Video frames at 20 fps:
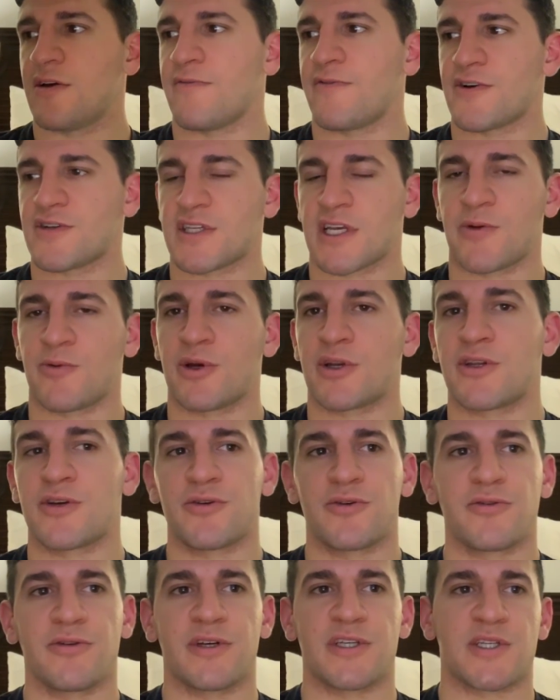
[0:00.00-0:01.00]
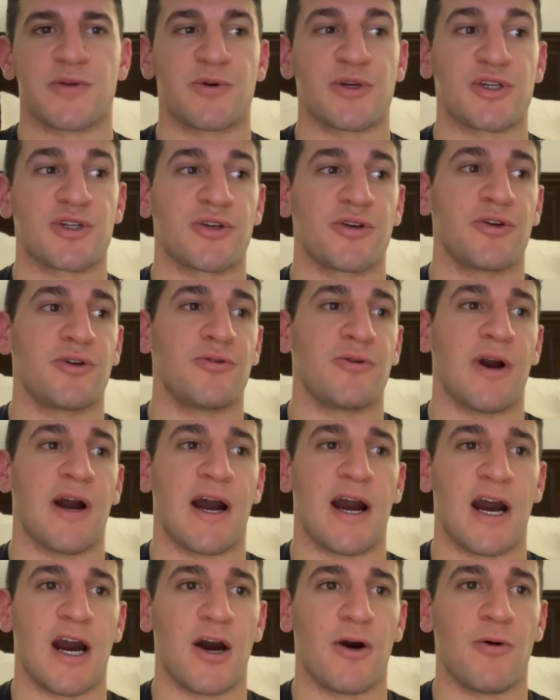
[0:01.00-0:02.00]
first thing I want to do is I want to show you
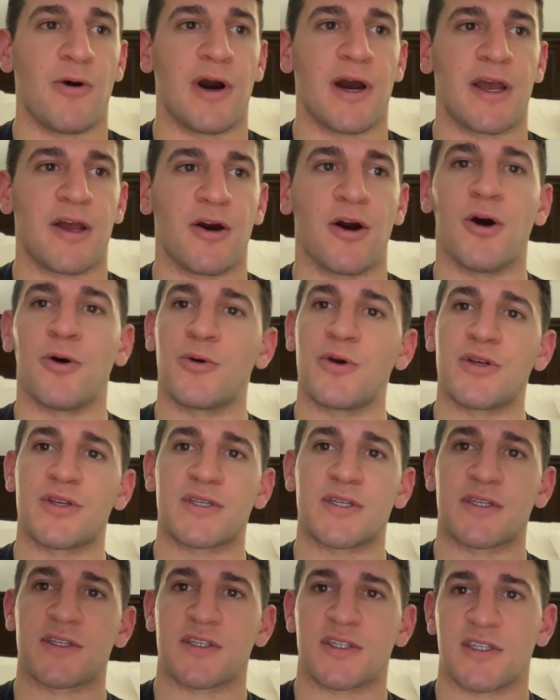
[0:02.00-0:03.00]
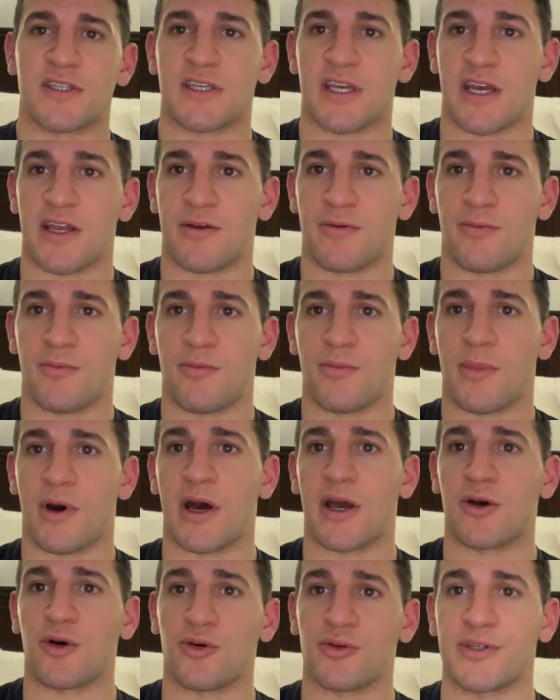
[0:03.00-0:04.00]
how I always set
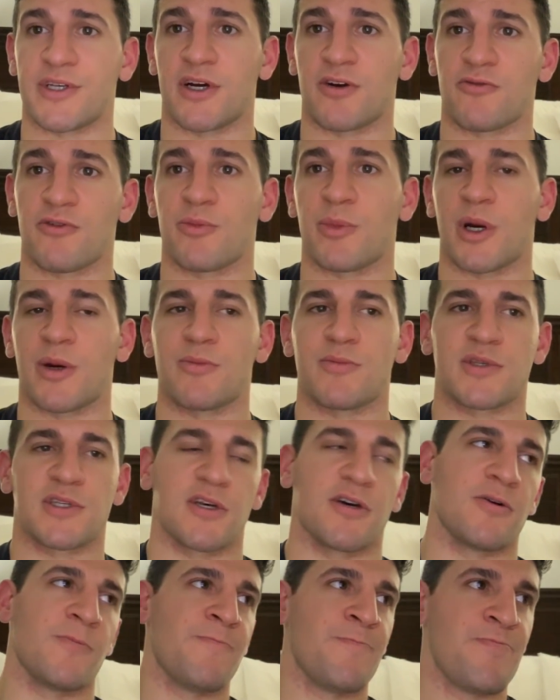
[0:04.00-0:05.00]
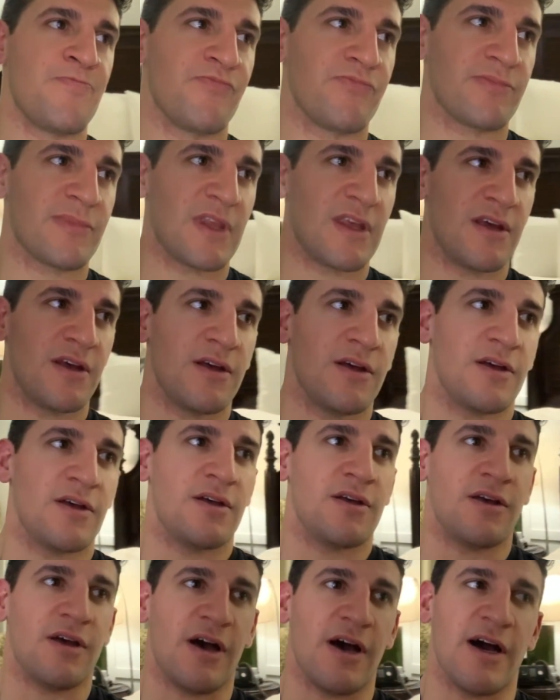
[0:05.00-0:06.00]
my hotel room up. So
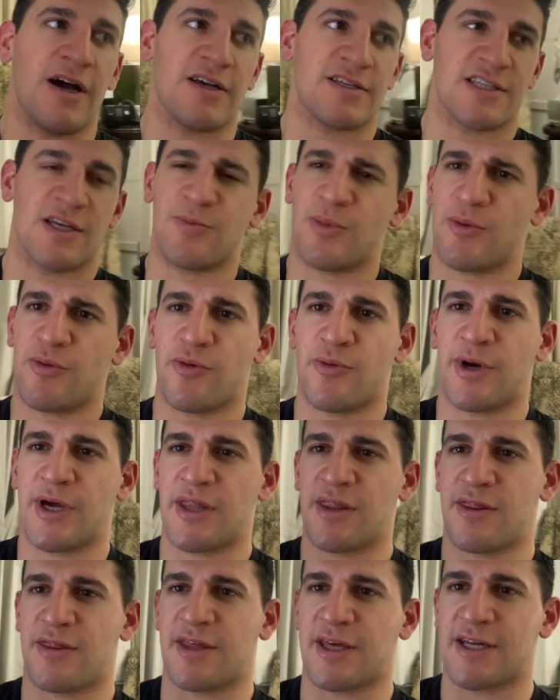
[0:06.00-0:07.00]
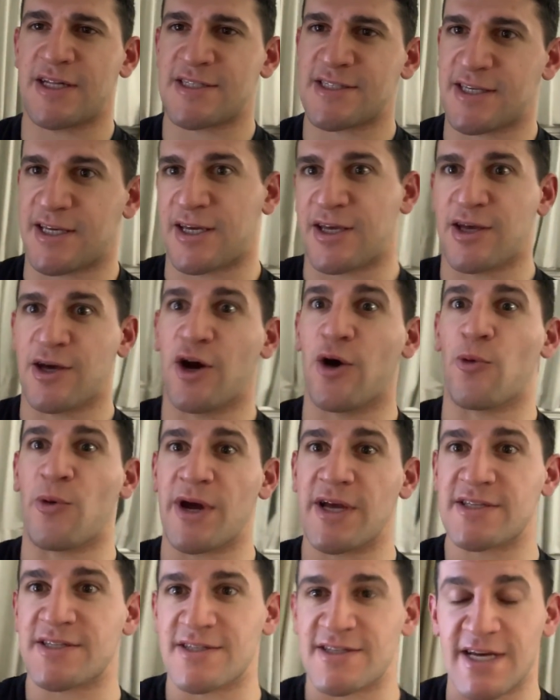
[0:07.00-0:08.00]
uh, some people might think it's like a
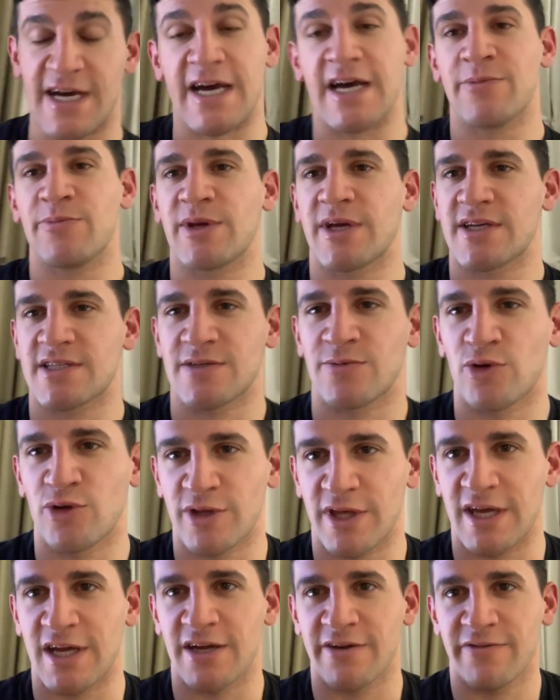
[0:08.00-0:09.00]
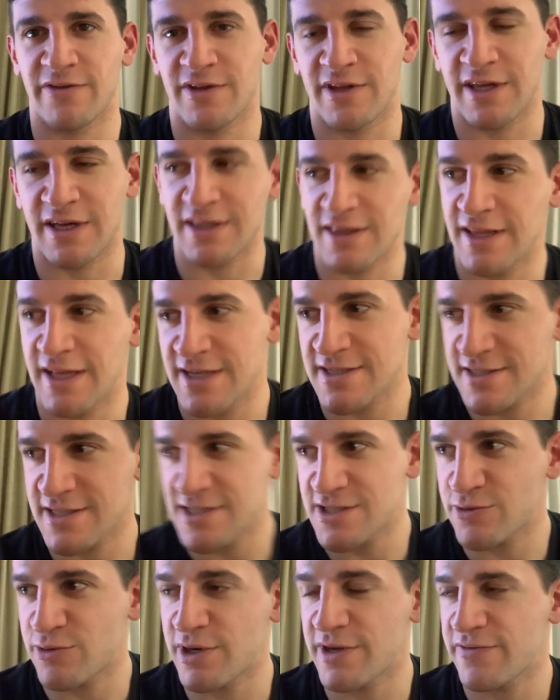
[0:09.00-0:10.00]
waste of time because I'm only here for like less than
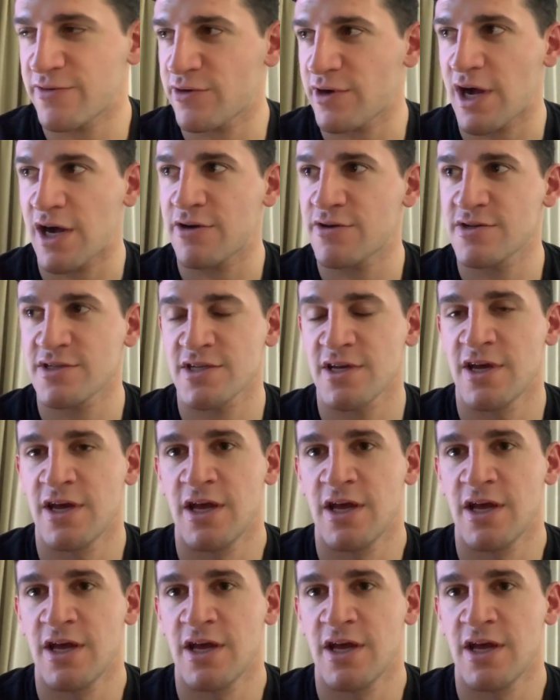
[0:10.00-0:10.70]
24 hours.